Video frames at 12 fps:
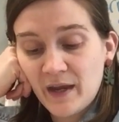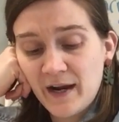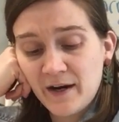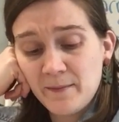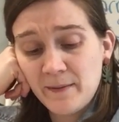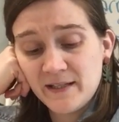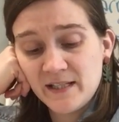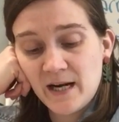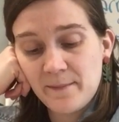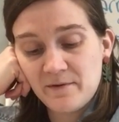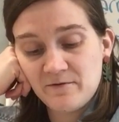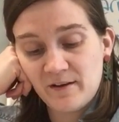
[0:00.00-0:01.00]
Harry picked it
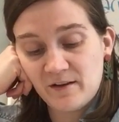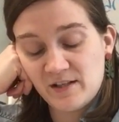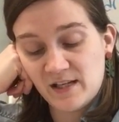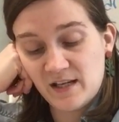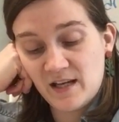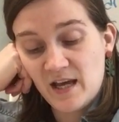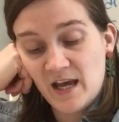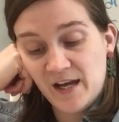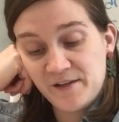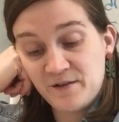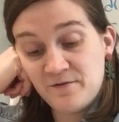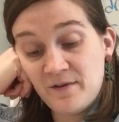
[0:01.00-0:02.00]
up and felt it.
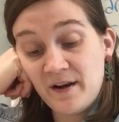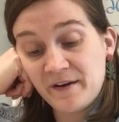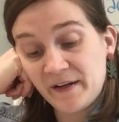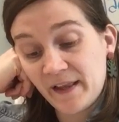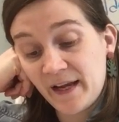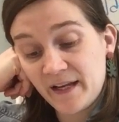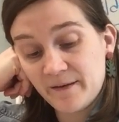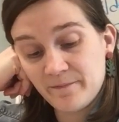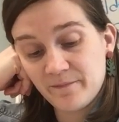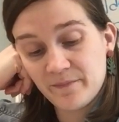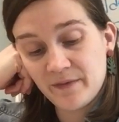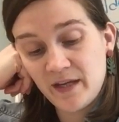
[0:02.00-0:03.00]
It was very light.
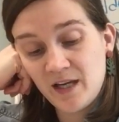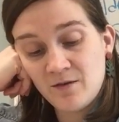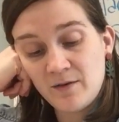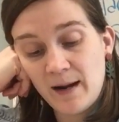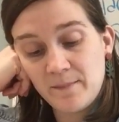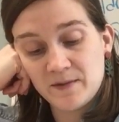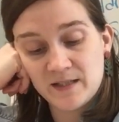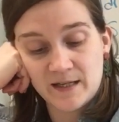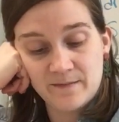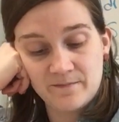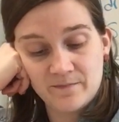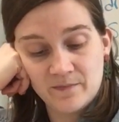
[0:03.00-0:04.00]
He unwrapped
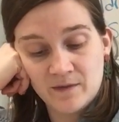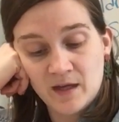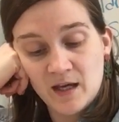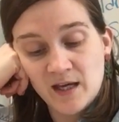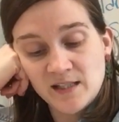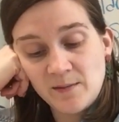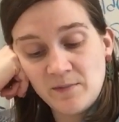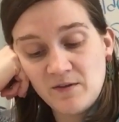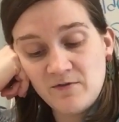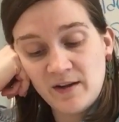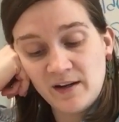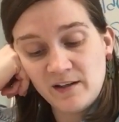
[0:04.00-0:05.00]
it.
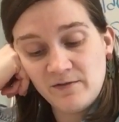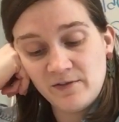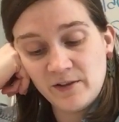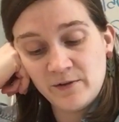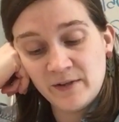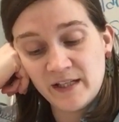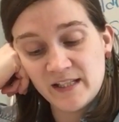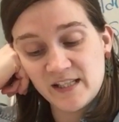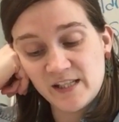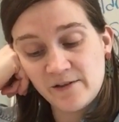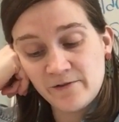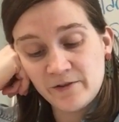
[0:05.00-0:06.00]
Something very fluid and
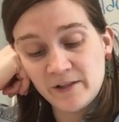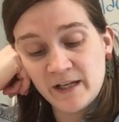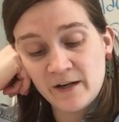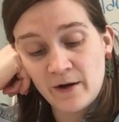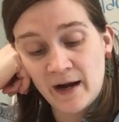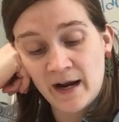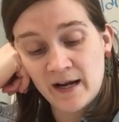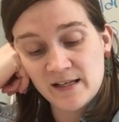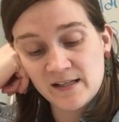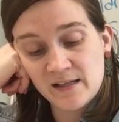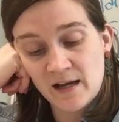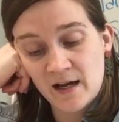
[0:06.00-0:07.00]
silvery
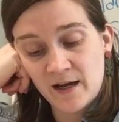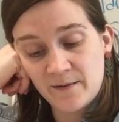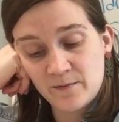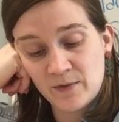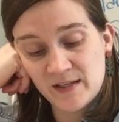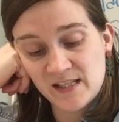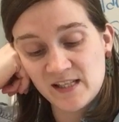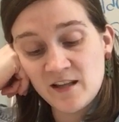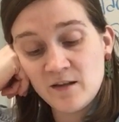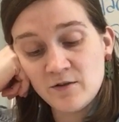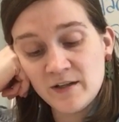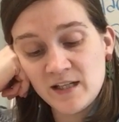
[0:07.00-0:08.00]
gray uh, went
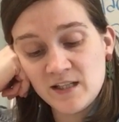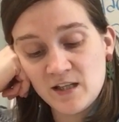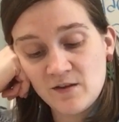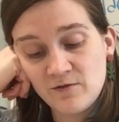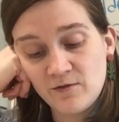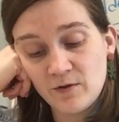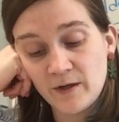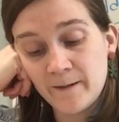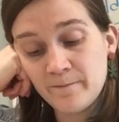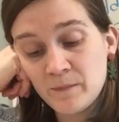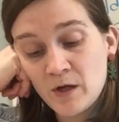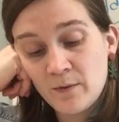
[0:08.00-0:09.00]
slithering to the floor,
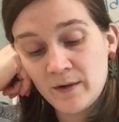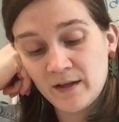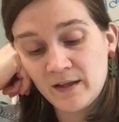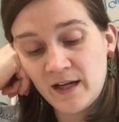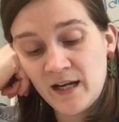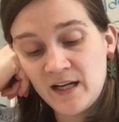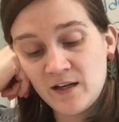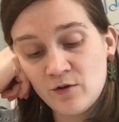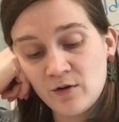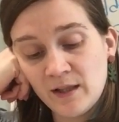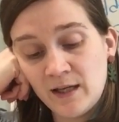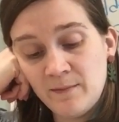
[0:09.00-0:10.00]
where it laid in
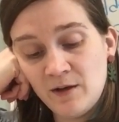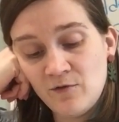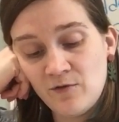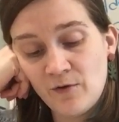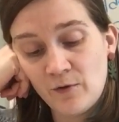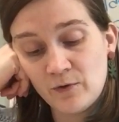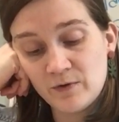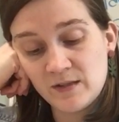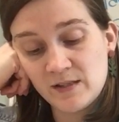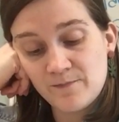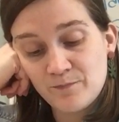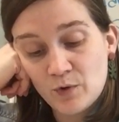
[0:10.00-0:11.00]
gleaming
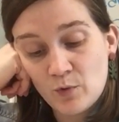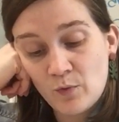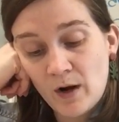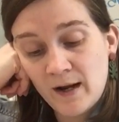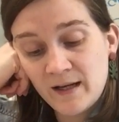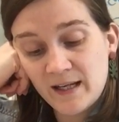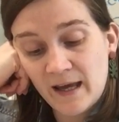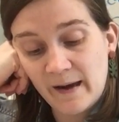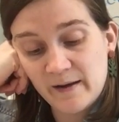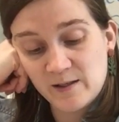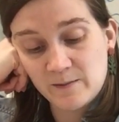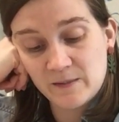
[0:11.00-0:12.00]
folds. Ron
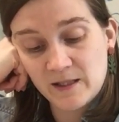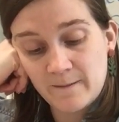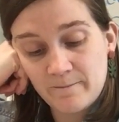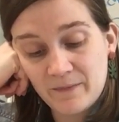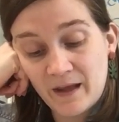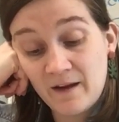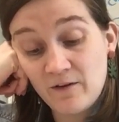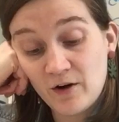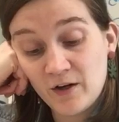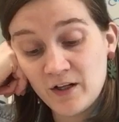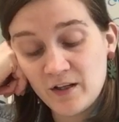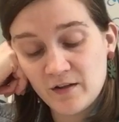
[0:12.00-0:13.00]
gasped. I've
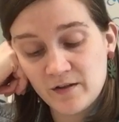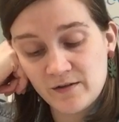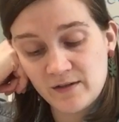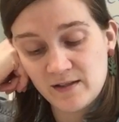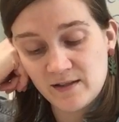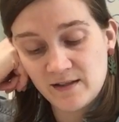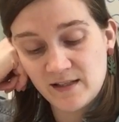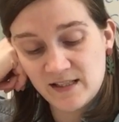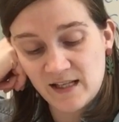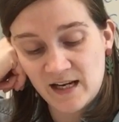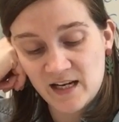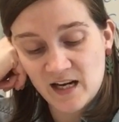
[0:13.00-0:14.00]
heard of those, he
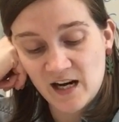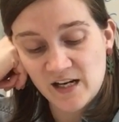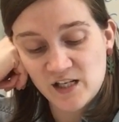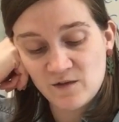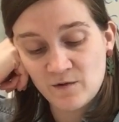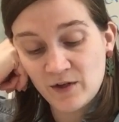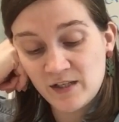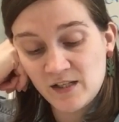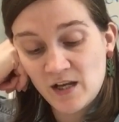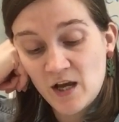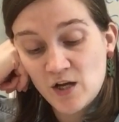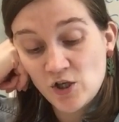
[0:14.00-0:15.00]
said in a hushed
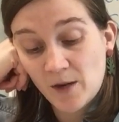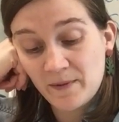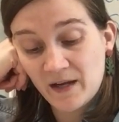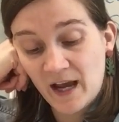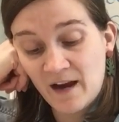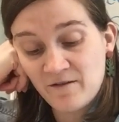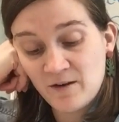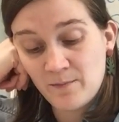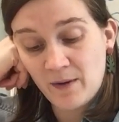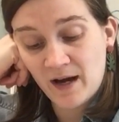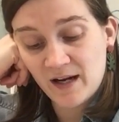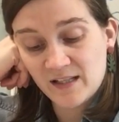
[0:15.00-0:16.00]
voice, dropping every
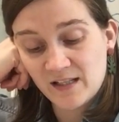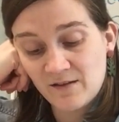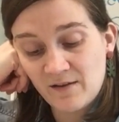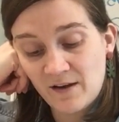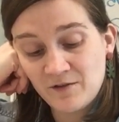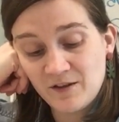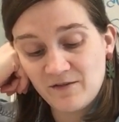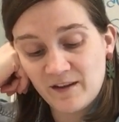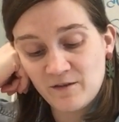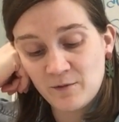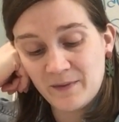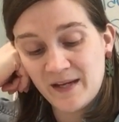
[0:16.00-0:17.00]
box of every
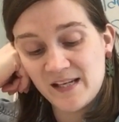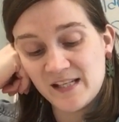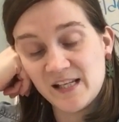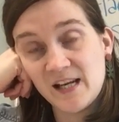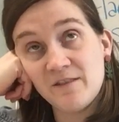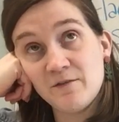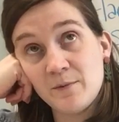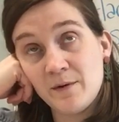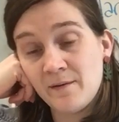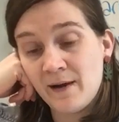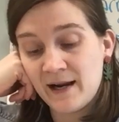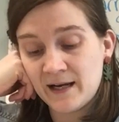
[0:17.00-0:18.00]
flavor beans he got from
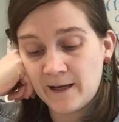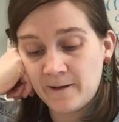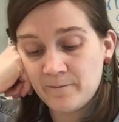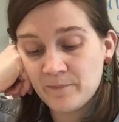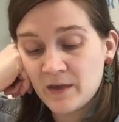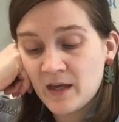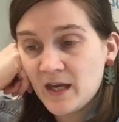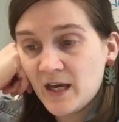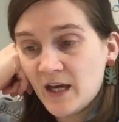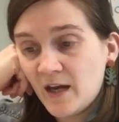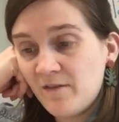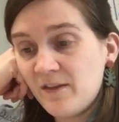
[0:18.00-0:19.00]
Hermione.
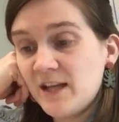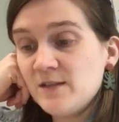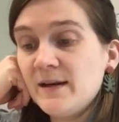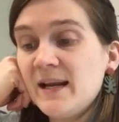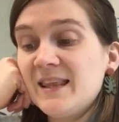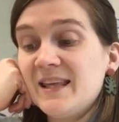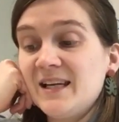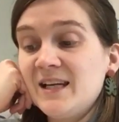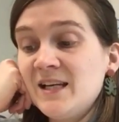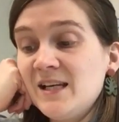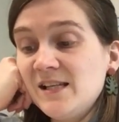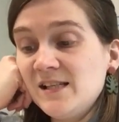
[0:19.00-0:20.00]
If that's what I think
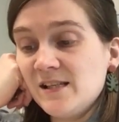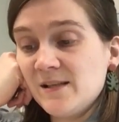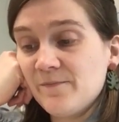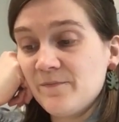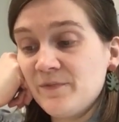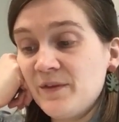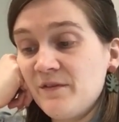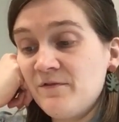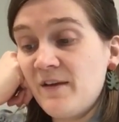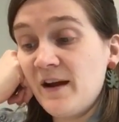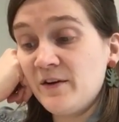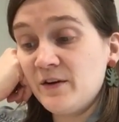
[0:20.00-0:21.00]
it is, they're
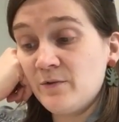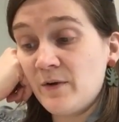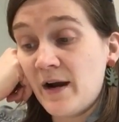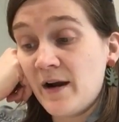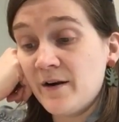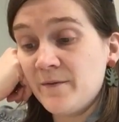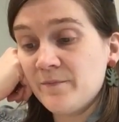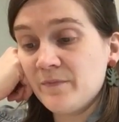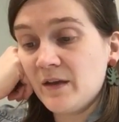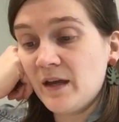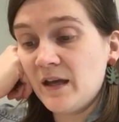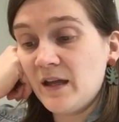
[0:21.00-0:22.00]
very rare
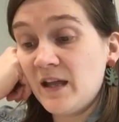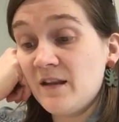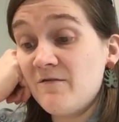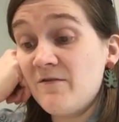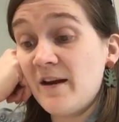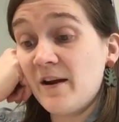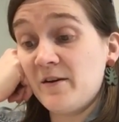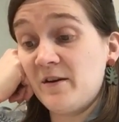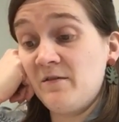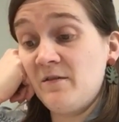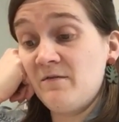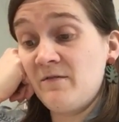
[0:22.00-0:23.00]
and
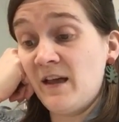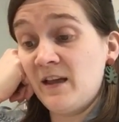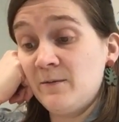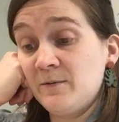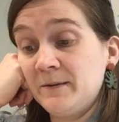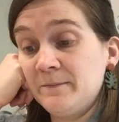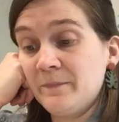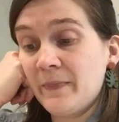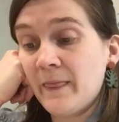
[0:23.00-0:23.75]
very valuable.